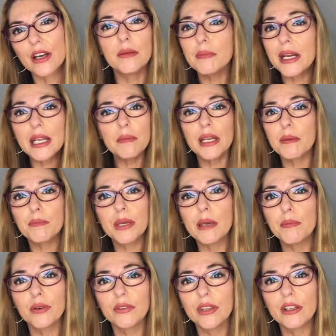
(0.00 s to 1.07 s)
and many, many
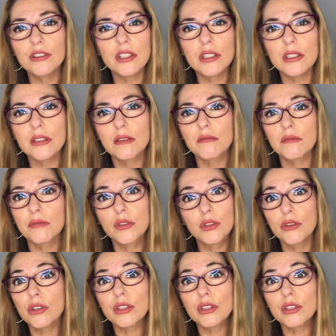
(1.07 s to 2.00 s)
people, they'll just do the